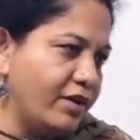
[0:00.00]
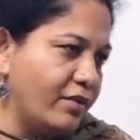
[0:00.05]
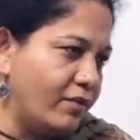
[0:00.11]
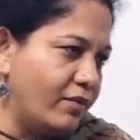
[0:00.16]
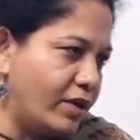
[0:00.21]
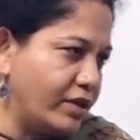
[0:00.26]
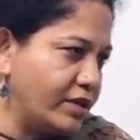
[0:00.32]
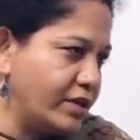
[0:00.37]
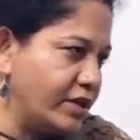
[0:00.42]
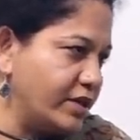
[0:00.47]

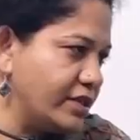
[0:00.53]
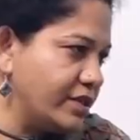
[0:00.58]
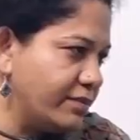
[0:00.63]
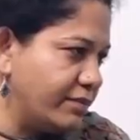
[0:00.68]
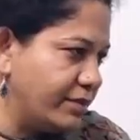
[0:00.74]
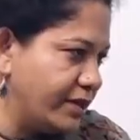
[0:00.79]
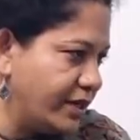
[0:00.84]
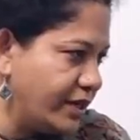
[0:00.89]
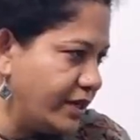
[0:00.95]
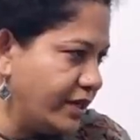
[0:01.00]
what the
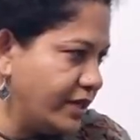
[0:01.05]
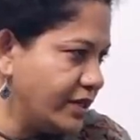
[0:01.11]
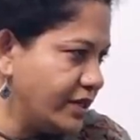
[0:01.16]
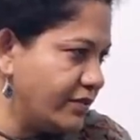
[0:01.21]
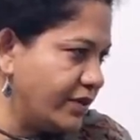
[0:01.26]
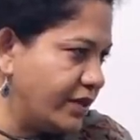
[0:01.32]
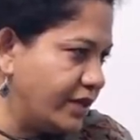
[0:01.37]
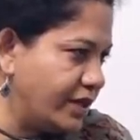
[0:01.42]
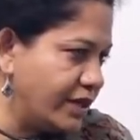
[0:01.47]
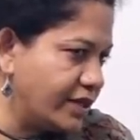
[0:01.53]
discipline deals
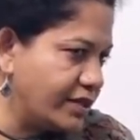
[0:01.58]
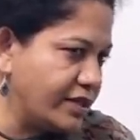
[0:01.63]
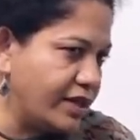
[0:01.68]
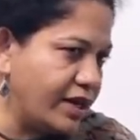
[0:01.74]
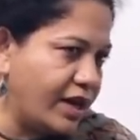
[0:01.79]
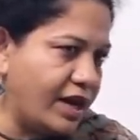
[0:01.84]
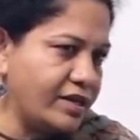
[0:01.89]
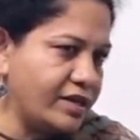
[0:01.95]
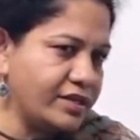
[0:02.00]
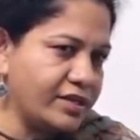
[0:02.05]
with. That is the
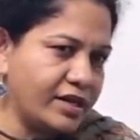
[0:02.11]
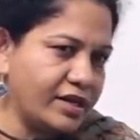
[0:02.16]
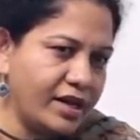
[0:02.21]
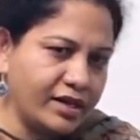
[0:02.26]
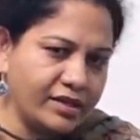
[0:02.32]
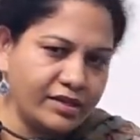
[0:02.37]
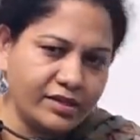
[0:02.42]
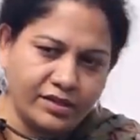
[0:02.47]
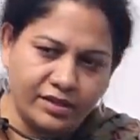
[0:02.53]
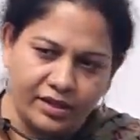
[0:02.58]
last
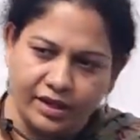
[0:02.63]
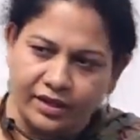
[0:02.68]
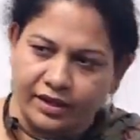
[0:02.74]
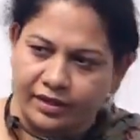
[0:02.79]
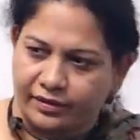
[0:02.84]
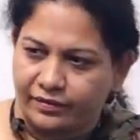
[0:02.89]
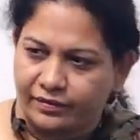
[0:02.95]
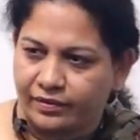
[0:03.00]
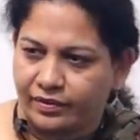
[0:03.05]
class thing.